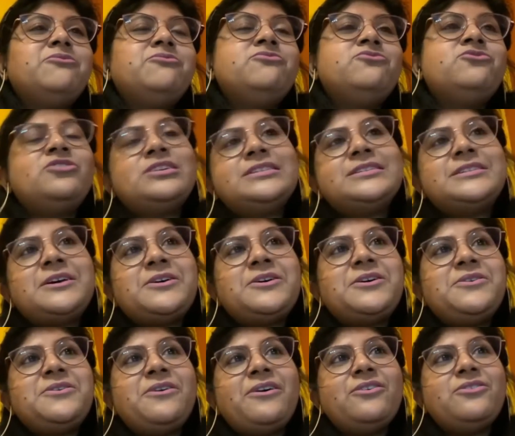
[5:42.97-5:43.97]
was
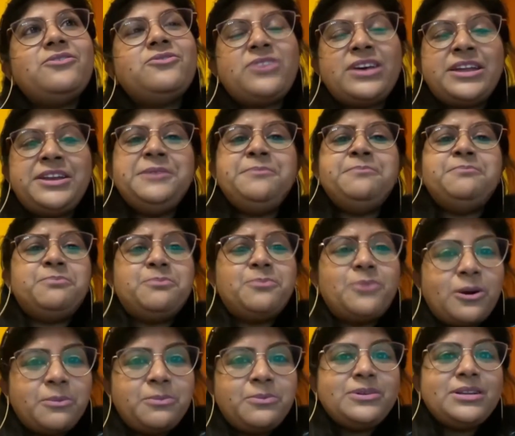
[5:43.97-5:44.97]
a very
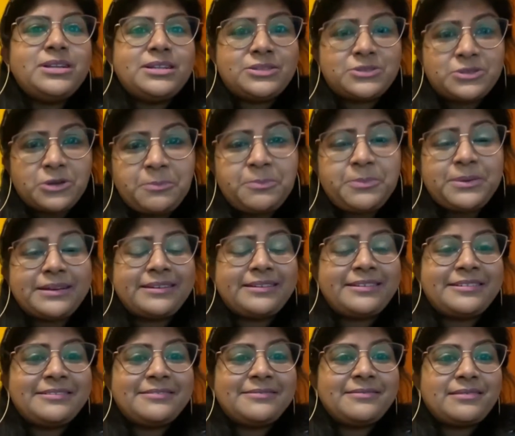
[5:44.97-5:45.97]
popular topic
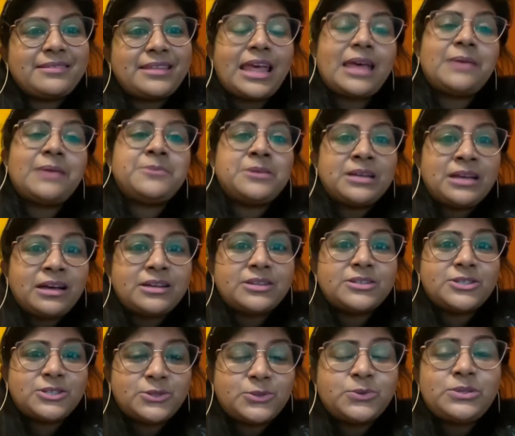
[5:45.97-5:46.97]
among
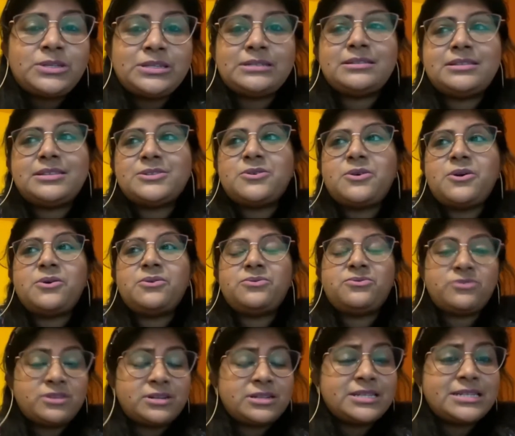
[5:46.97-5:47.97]
our students of
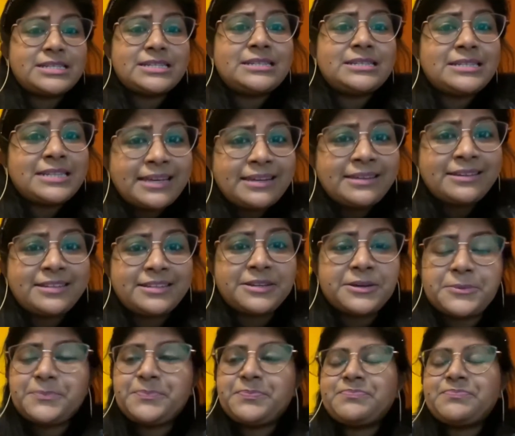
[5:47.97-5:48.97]
first and second year.